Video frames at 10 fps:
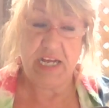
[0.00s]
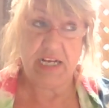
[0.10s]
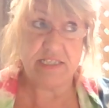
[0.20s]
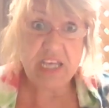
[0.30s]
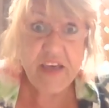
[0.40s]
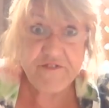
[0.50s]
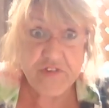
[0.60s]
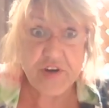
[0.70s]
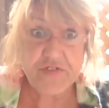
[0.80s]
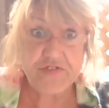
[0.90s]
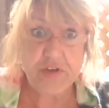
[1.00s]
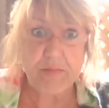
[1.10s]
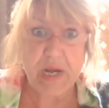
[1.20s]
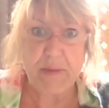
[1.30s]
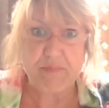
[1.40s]
Because at first you
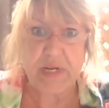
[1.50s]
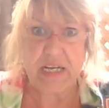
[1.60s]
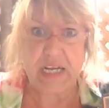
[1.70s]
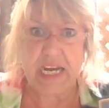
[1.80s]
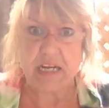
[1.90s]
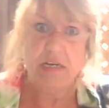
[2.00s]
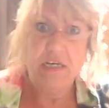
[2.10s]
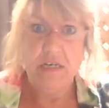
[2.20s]
might be like,